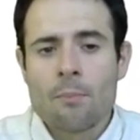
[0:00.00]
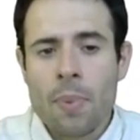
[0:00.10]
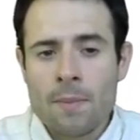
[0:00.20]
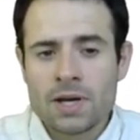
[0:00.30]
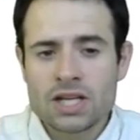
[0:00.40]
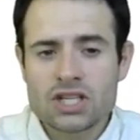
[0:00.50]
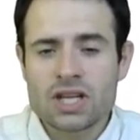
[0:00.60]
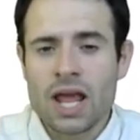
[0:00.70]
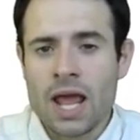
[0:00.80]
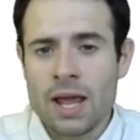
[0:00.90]
published
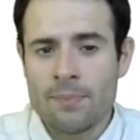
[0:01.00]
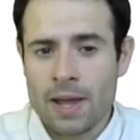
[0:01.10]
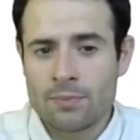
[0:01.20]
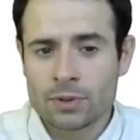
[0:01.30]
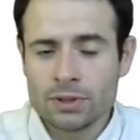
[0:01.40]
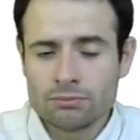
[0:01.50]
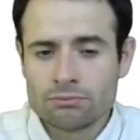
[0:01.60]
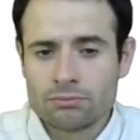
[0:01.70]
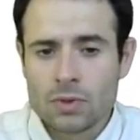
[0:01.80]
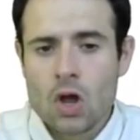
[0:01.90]
a paper
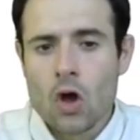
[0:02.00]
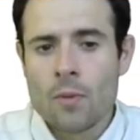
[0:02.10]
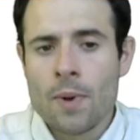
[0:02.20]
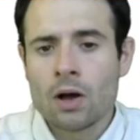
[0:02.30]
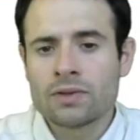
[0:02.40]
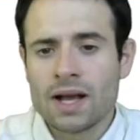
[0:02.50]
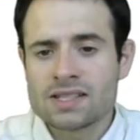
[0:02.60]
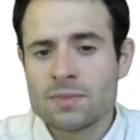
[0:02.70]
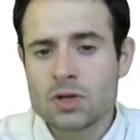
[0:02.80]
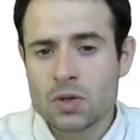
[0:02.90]
about
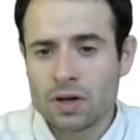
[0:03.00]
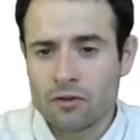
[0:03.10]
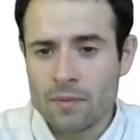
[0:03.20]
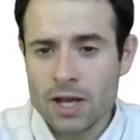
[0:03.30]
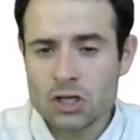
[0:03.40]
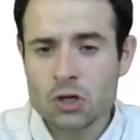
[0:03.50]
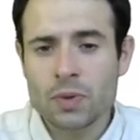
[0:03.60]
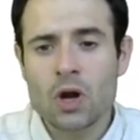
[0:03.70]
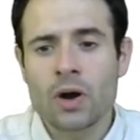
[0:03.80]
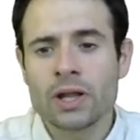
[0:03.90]
asymmetric information
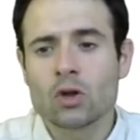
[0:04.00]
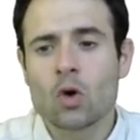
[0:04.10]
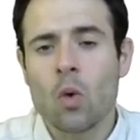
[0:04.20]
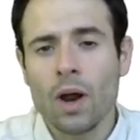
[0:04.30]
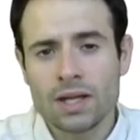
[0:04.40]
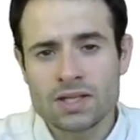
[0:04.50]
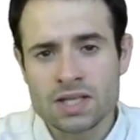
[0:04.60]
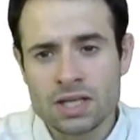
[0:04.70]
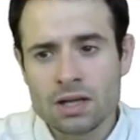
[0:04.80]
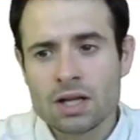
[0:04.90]
regarding the
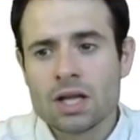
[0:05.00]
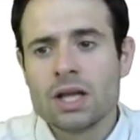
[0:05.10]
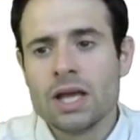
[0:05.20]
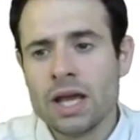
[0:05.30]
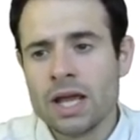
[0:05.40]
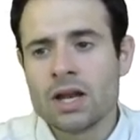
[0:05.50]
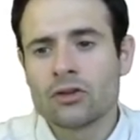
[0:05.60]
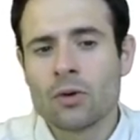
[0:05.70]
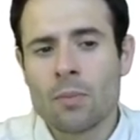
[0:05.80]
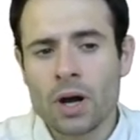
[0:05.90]
quality in
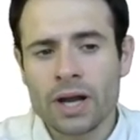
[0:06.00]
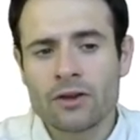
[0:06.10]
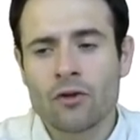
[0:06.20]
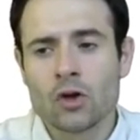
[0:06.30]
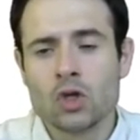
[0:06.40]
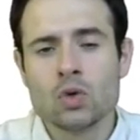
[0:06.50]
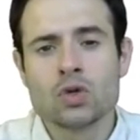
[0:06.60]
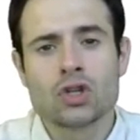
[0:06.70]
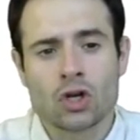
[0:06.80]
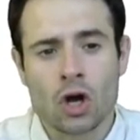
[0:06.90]
the market for
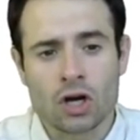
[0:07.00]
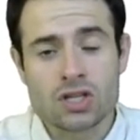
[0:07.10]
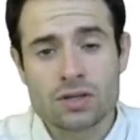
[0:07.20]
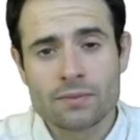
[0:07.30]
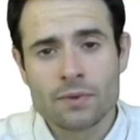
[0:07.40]
used cars.